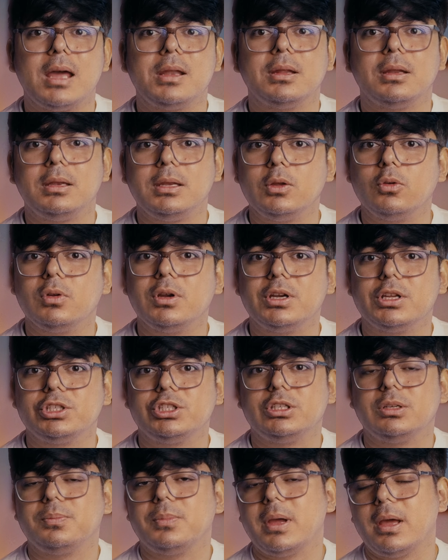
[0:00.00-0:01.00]
and a new
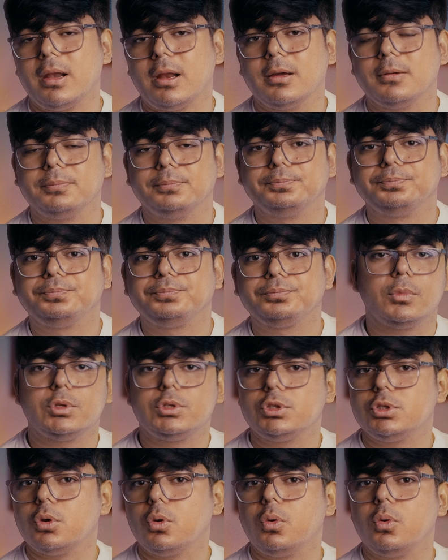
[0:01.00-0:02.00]
leadership era.
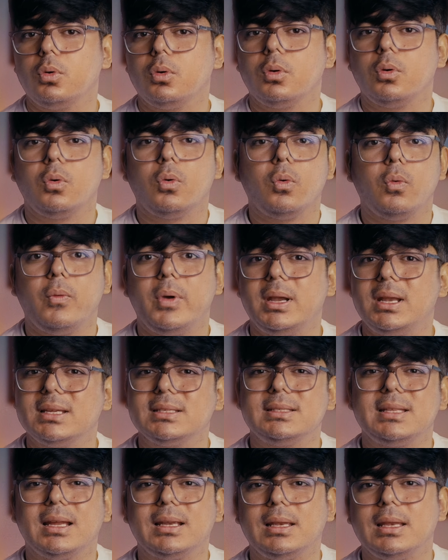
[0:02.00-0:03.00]
So where does
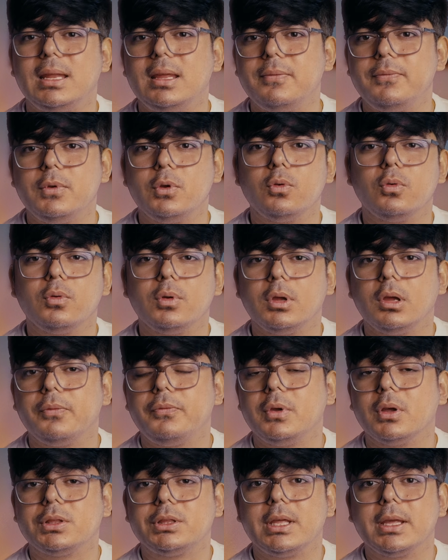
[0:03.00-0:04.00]
that leave you if
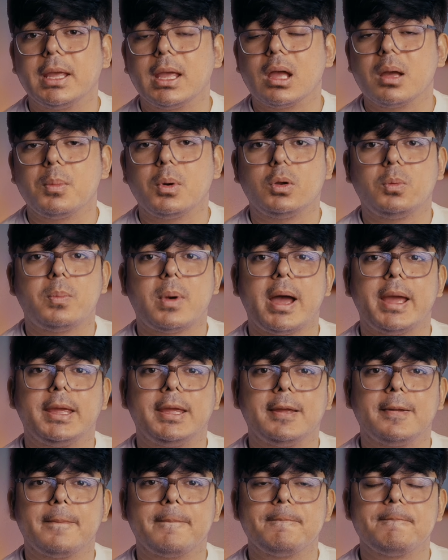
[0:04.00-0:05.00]
you're thinking about buying?
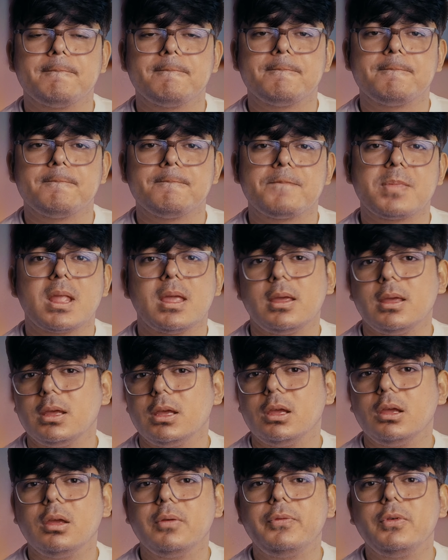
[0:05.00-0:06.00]

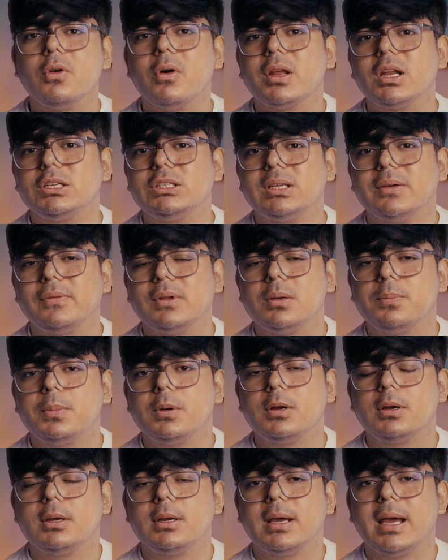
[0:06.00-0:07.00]
If you are a
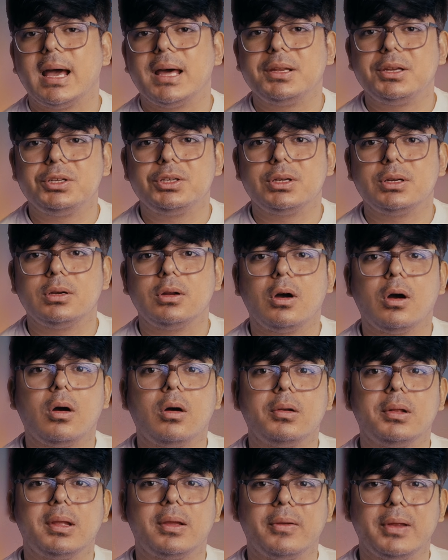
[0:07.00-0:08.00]
developer, editor,
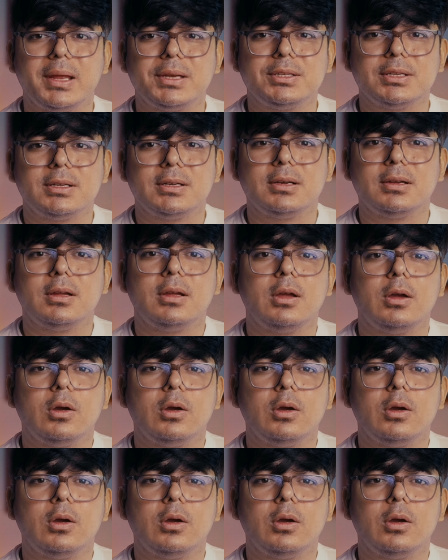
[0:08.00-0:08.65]
or creator